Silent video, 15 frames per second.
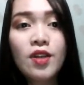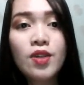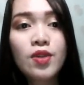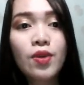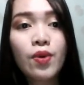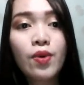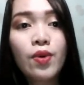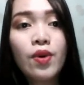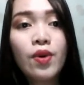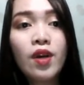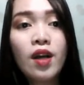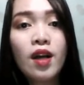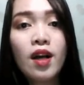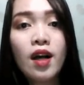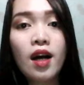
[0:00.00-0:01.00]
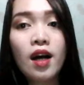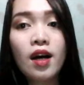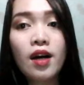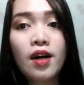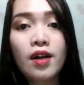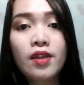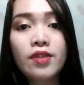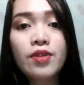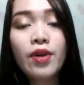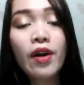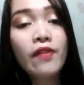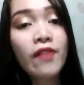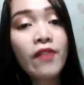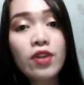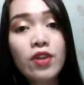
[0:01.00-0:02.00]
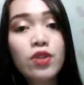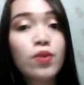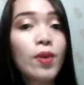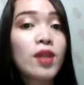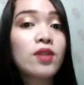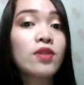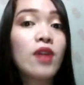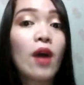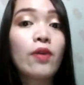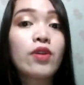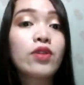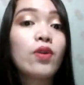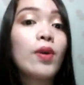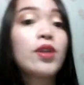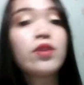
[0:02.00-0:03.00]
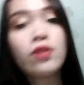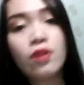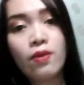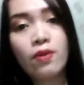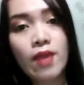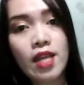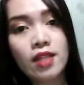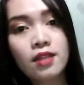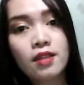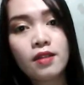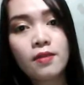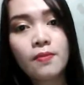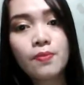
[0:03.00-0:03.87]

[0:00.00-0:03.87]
So there are various ways on how you're going to narrate.